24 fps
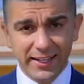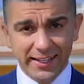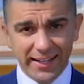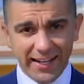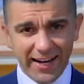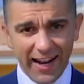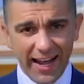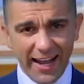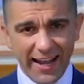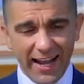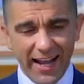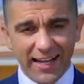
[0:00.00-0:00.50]

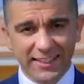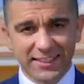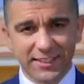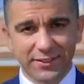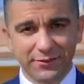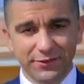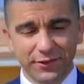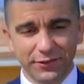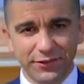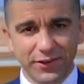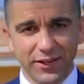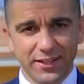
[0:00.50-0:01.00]
G'day, Hussey
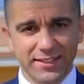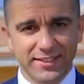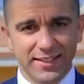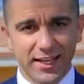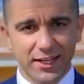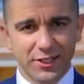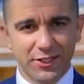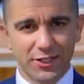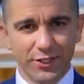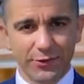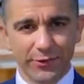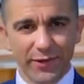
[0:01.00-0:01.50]
from First
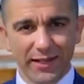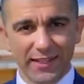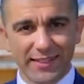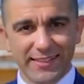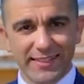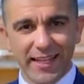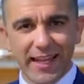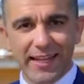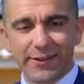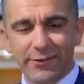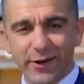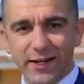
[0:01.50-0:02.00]
National Real
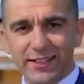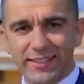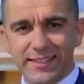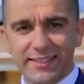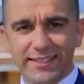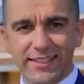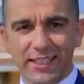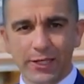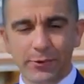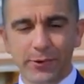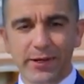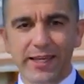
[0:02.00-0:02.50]
Estate. Great to
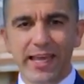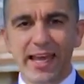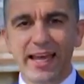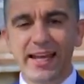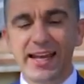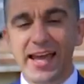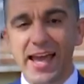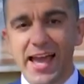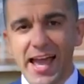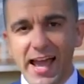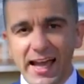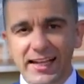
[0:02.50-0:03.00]
see you
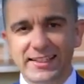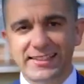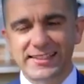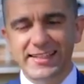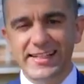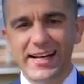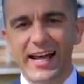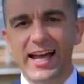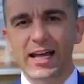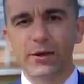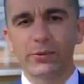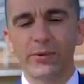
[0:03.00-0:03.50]
again. And
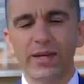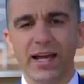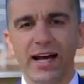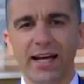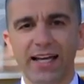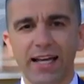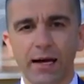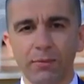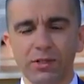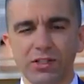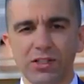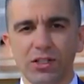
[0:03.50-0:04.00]
today we are
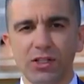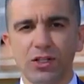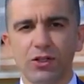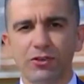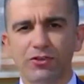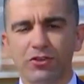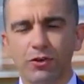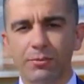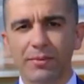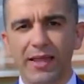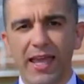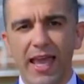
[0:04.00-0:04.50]
coming to you
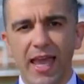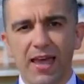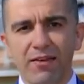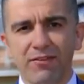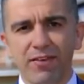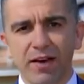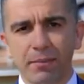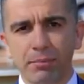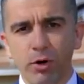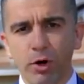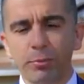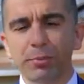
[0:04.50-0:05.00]
from the
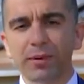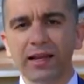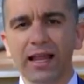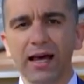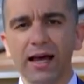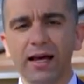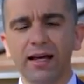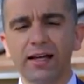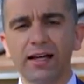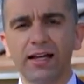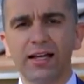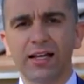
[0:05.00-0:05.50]
ever
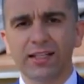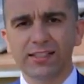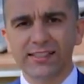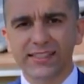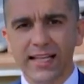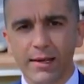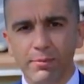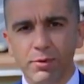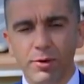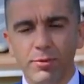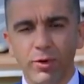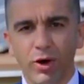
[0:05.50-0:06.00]
popular
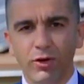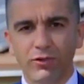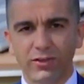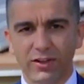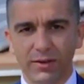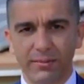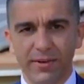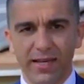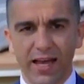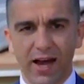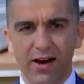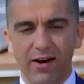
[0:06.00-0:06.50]
suburb of
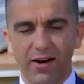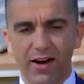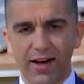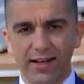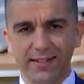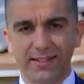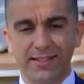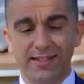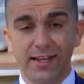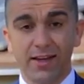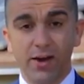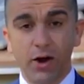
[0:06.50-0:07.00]
Leumeah
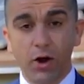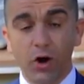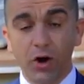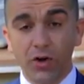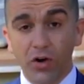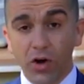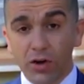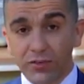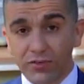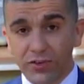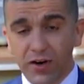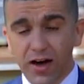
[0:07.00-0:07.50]
Heights.
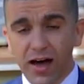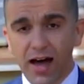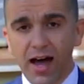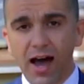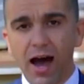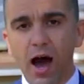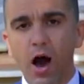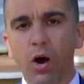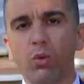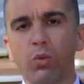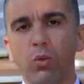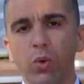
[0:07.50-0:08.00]
On offer,
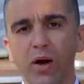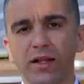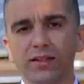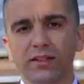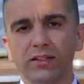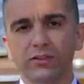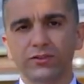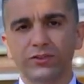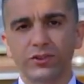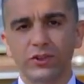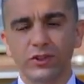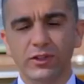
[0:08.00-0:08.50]
a
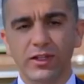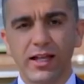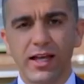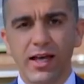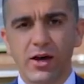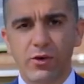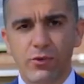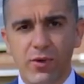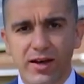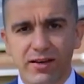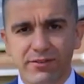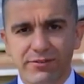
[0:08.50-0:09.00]
wonderful,
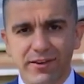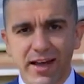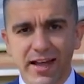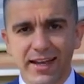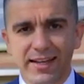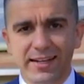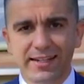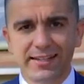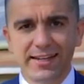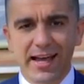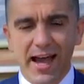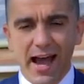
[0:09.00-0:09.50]

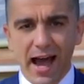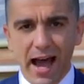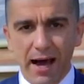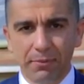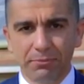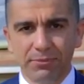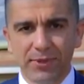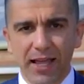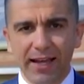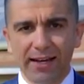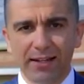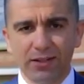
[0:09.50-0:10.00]
renovated,
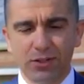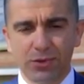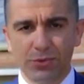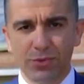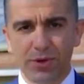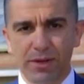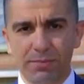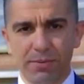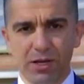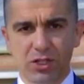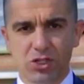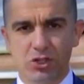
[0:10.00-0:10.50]
updated
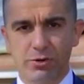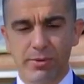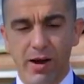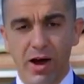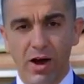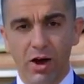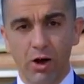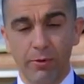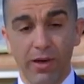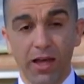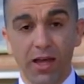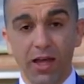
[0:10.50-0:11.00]
three bedroom
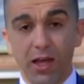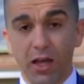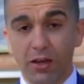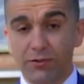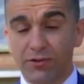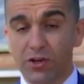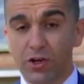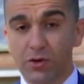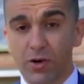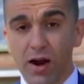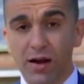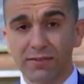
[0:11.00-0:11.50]
home.
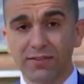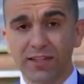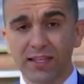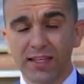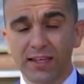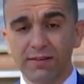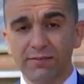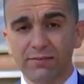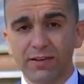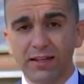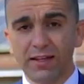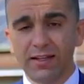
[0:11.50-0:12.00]
If you're after
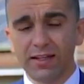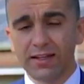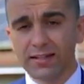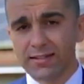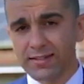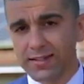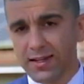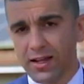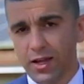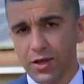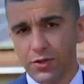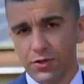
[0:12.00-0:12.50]

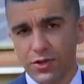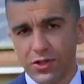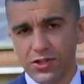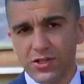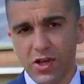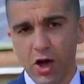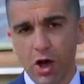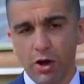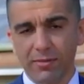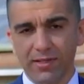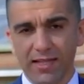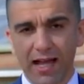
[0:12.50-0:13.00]
convenience, this
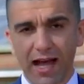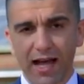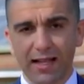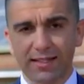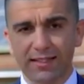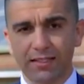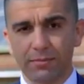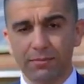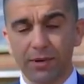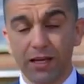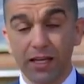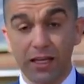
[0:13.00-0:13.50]
home is
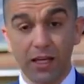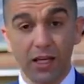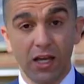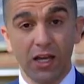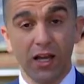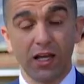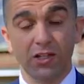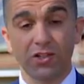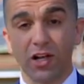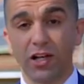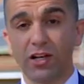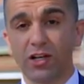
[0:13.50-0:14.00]
hard to beat.
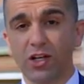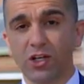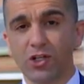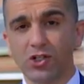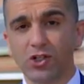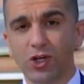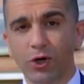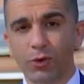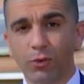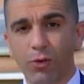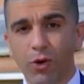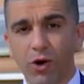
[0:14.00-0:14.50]
It's only a
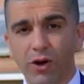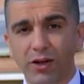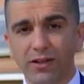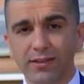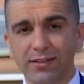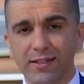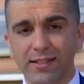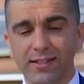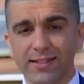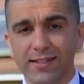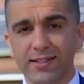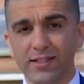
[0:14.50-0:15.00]
short
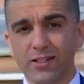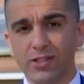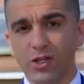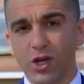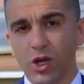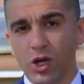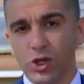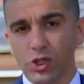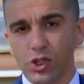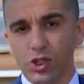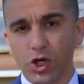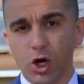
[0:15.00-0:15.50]
walking distance,
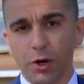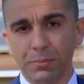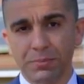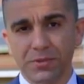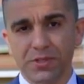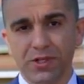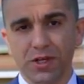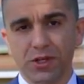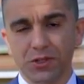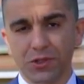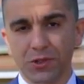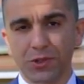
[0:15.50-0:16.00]

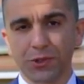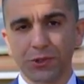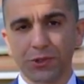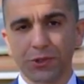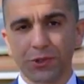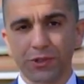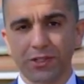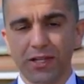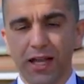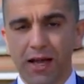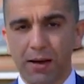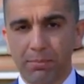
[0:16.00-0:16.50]
shops,
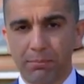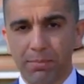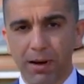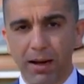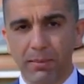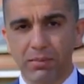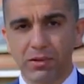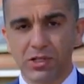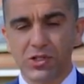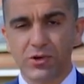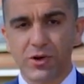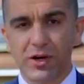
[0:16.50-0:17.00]
schools,
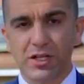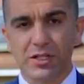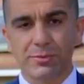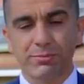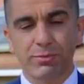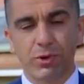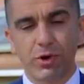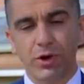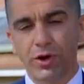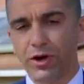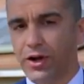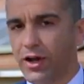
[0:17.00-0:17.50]
public
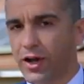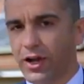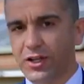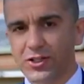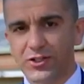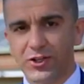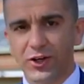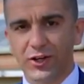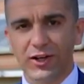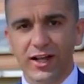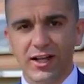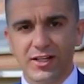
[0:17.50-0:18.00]
transport.
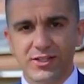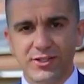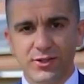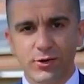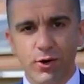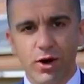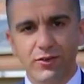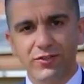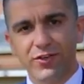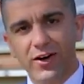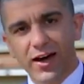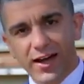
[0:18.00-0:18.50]
It's got lots to
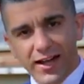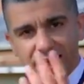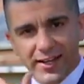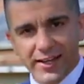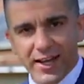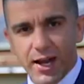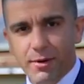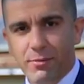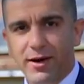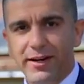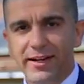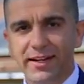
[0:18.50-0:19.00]
offer.
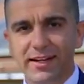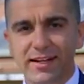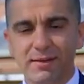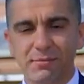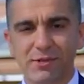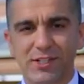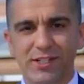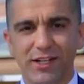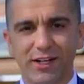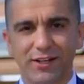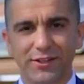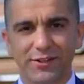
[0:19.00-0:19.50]
Come on in, let
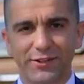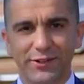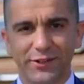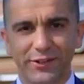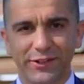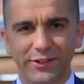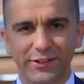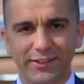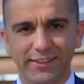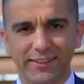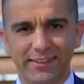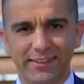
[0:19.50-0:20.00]
me show you through.